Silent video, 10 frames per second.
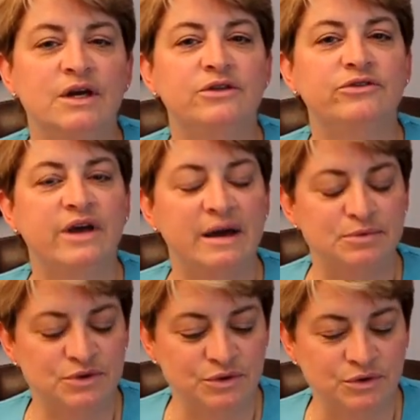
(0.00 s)
It's
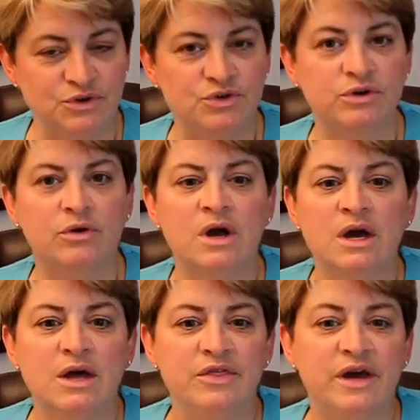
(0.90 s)
absolutely true.
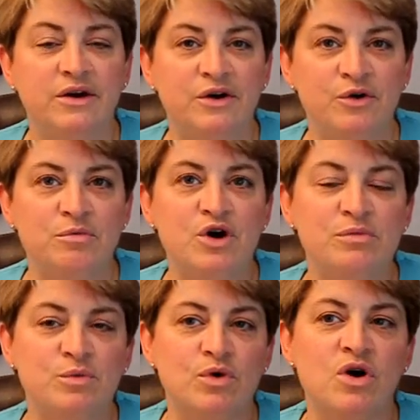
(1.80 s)
That uh-oh
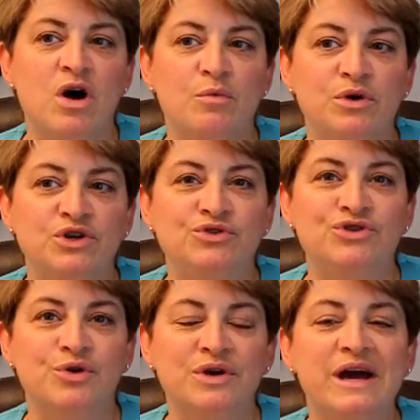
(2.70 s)
moment will come when you
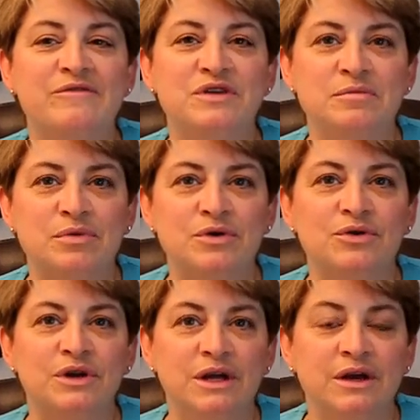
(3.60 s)
don't have the
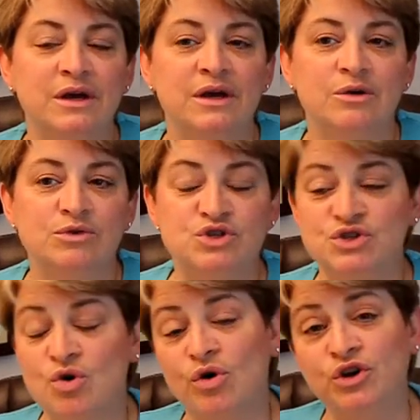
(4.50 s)
ability, which
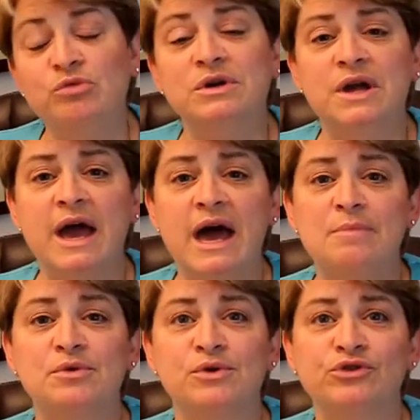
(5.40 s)
is called human
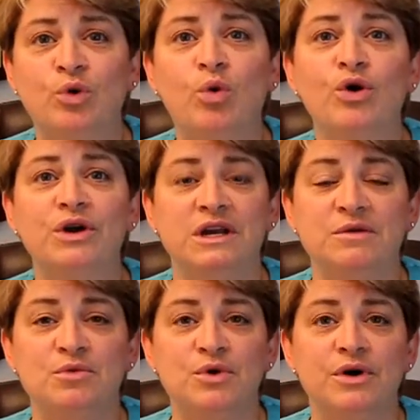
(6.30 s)
capital, to work
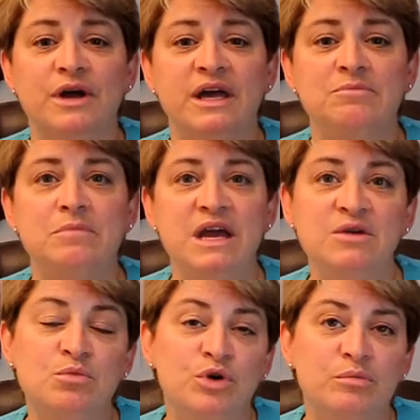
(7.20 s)
anymore and
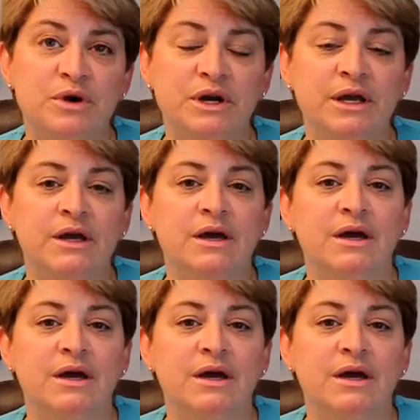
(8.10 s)
make more money.